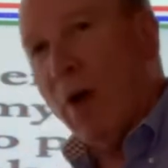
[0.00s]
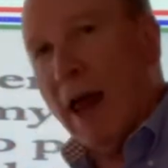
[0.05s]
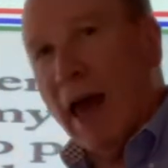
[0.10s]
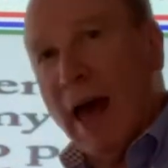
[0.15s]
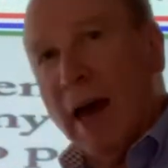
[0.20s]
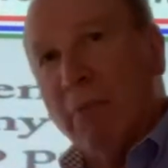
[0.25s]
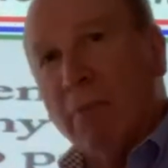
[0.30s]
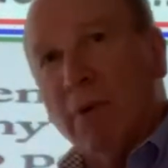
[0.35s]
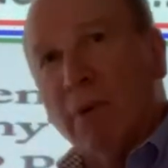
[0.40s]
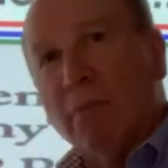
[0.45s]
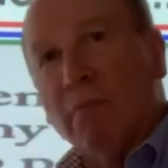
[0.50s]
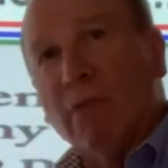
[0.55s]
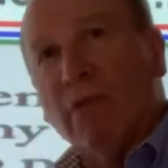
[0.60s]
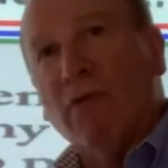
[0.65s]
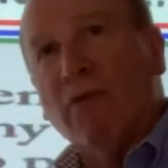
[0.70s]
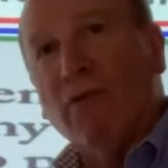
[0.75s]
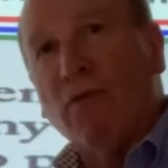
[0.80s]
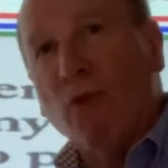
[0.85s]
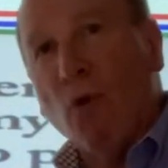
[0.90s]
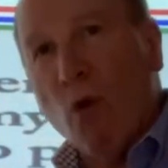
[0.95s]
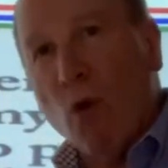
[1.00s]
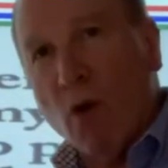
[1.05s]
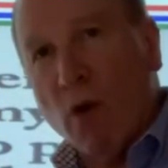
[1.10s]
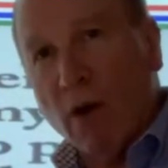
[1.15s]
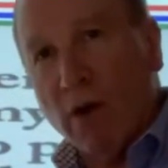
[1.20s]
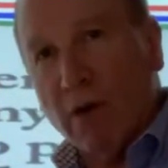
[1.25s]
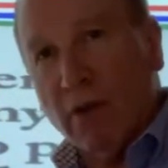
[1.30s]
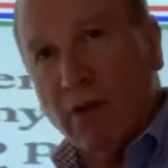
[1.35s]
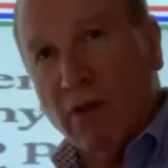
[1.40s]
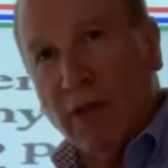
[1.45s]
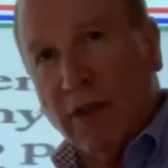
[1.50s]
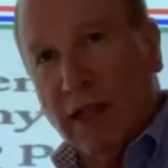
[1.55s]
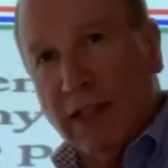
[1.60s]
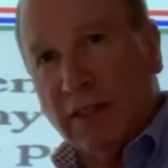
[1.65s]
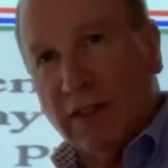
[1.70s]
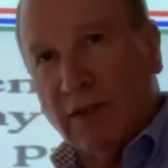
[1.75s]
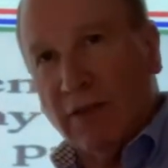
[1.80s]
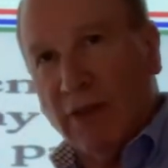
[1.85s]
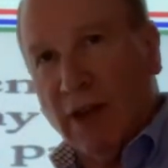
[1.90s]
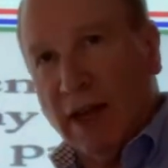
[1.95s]
happened before these
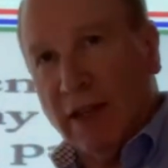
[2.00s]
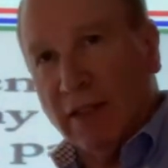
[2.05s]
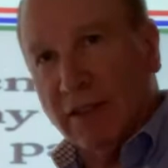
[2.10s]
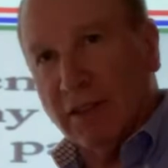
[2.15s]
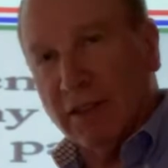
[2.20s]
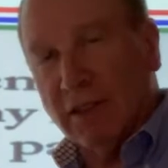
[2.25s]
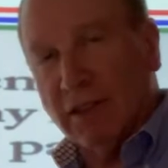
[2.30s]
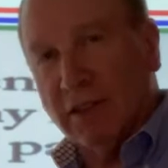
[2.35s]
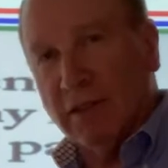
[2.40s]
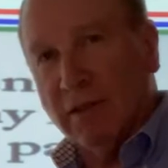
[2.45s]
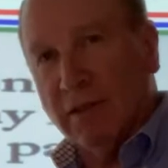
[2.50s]
events,